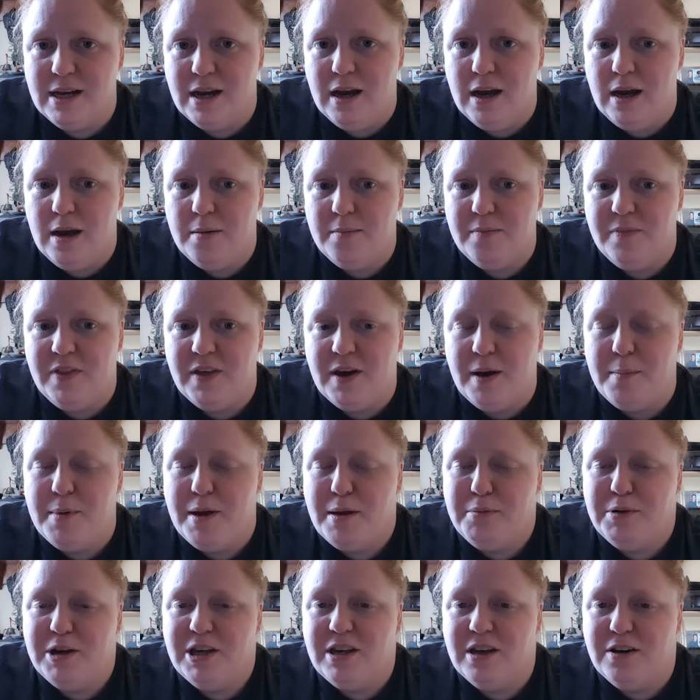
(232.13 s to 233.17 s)
That
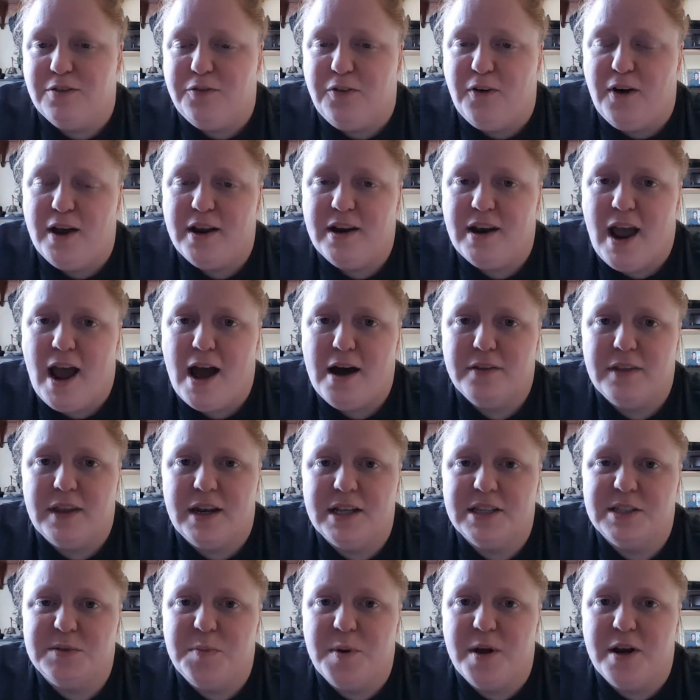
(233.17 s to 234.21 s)
may be different now that
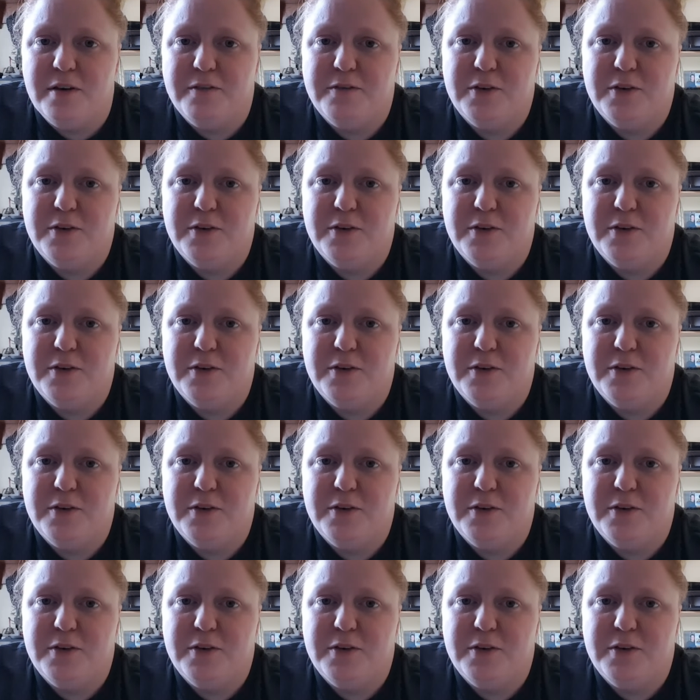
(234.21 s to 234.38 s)
it's been